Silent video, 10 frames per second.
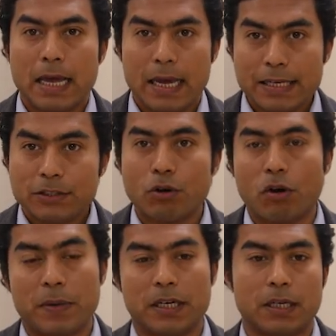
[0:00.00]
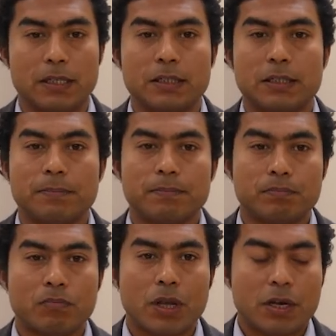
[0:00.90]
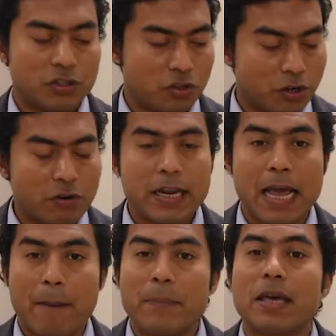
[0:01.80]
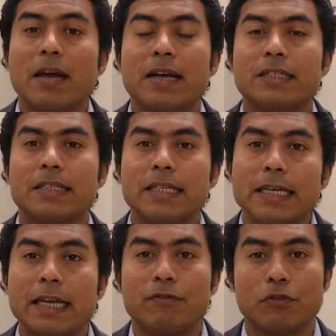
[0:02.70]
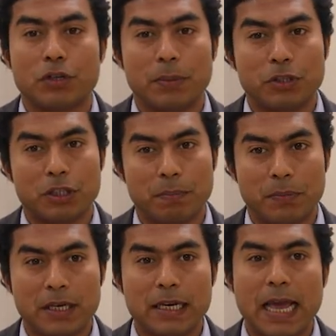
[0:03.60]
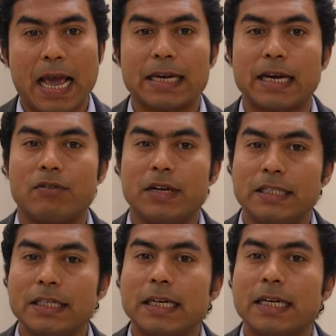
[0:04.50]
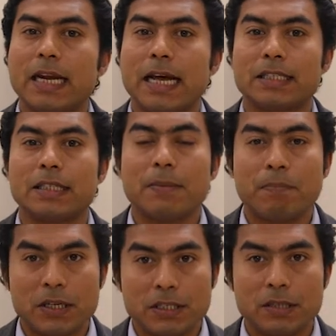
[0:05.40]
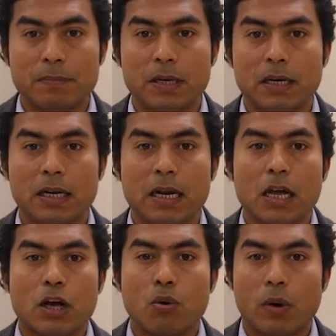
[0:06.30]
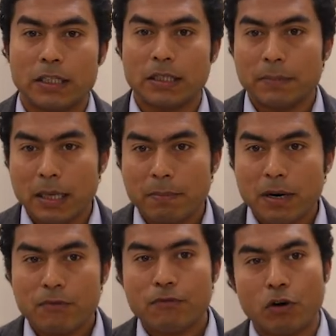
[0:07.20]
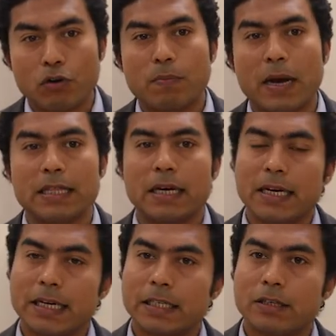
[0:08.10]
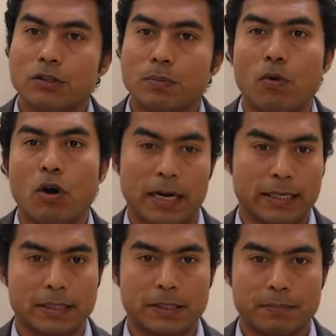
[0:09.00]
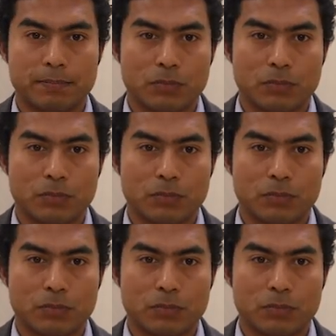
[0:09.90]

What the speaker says: S orbitals generally appear as a single photoemission peak and are designated as principal quantum number followed by the letter small s.